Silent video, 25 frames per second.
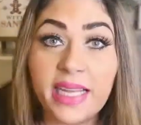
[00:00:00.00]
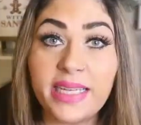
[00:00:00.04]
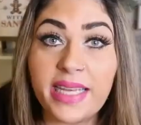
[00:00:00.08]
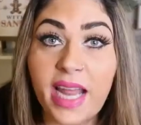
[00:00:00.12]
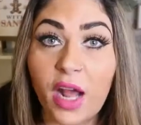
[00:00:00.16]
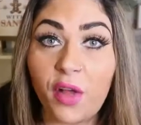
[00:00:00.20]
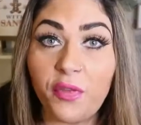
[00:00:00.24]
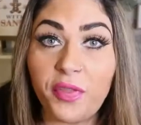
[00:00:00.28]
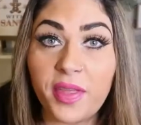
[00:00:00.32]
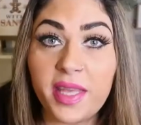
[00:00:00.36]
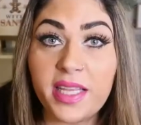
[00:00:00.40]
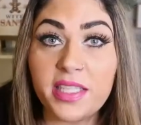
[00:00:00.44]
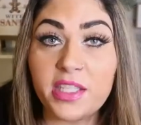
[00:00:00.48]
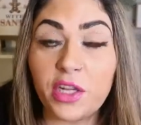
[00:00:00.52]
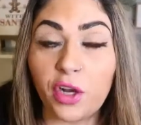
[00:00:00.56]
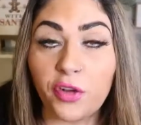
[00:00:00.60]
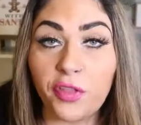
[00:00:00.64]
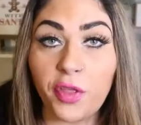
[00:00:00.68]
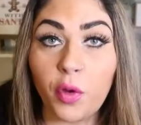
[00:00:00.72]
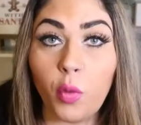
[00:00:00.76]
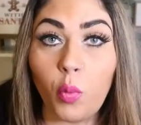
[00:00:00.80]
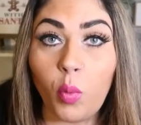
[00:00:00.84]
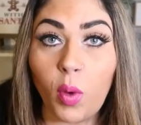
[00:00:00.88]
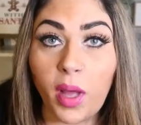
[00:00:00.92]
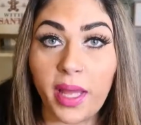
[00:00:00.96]
Now these are
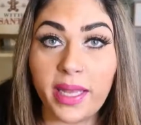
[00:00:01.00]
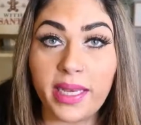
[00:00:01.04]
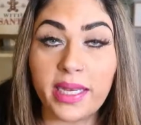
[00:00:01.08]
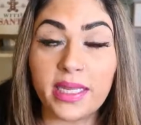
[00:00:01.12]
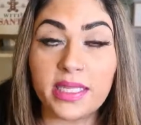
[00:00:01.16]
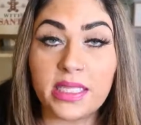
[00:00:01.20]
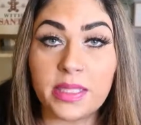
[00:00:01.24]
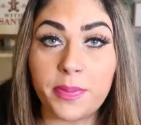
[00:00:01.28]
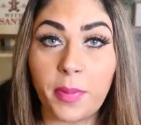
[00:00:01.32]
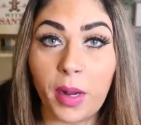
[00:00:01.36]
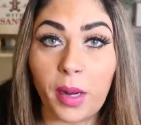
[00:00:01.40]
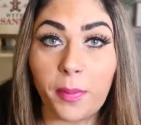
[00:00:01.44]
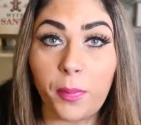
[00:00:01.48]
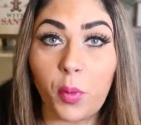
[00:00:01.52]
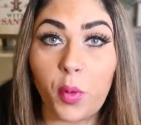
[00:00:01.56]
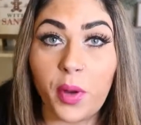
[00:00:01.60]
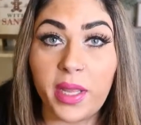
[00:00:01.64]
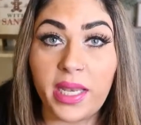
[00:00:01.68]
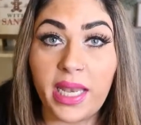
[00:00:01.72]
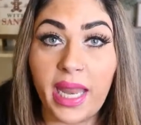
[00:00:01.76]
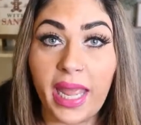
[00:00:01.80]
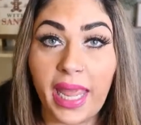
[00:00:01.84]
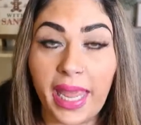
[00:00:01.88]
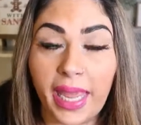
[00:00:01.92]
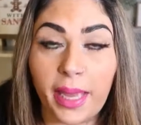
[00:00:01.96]
the one smart
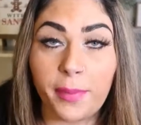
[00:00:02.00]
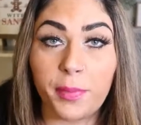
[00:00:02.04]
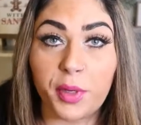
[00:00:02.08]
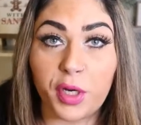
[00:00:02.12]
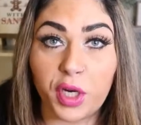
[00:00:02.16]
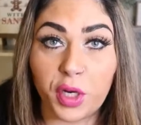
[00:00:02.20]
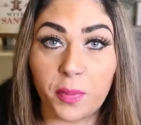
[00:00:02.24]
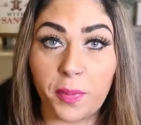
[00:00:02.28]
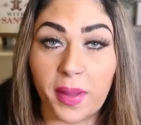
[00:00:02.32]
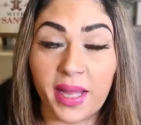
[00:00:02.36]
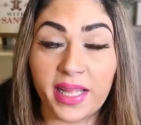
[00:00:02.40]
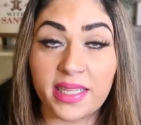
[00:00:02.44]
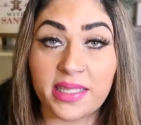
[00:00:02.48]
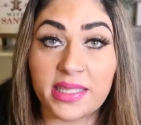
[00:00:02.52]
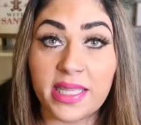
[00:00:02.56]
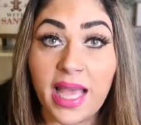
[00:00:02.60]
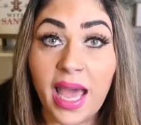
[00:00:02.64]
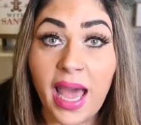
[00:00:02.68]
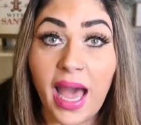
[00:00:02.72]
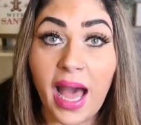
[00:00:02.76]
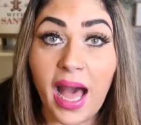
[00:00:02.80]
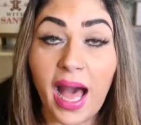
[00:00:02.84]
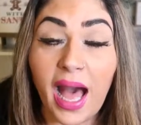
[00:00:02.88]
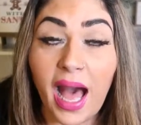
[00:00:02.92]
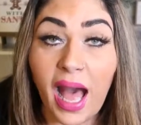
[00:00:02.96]
point hamburger buns.
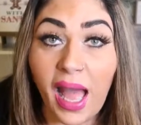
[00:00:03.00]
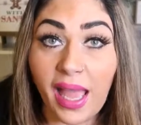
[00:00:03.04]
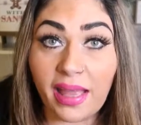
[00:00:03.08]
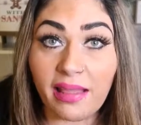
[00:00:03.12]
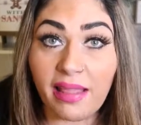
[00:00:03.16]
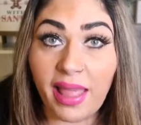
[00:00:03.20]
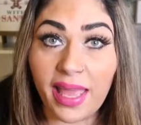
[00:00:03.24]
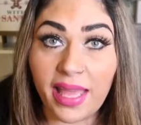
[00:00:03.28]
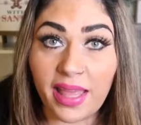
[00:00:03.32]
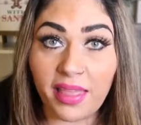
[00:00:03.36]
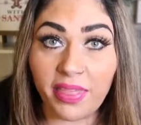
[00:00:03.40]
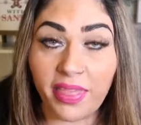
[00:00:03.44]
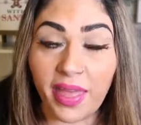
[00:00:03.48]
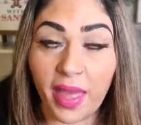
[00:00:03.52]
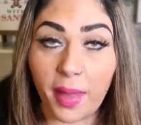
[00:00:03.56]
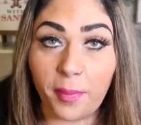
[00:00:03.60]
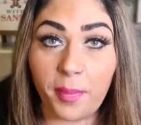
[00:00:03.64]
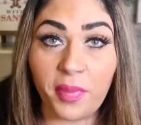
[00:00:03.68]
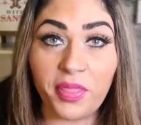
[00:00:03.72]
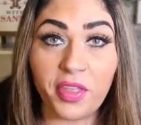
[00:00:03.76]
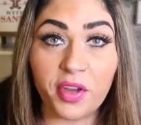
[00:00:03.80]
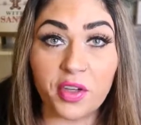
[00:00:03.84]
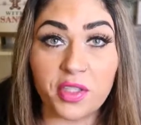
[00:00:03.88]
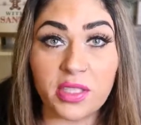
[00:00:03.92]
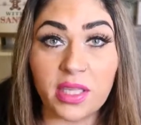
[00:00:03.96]
I like
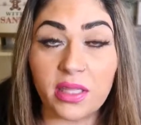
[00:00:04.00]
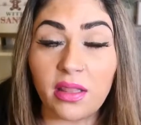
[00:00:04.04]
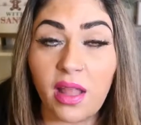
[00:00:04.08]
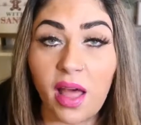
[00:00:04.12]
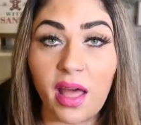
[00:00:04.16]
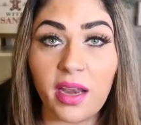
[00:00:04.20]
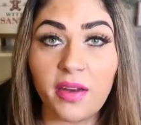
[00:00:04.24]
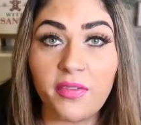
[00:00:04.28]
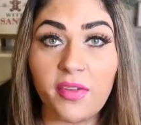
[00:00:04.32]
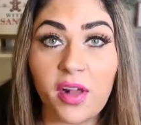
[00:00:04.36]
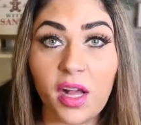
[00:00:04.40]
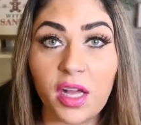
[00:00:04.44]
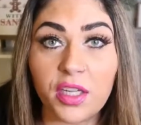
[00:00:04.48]
them. There's a lot of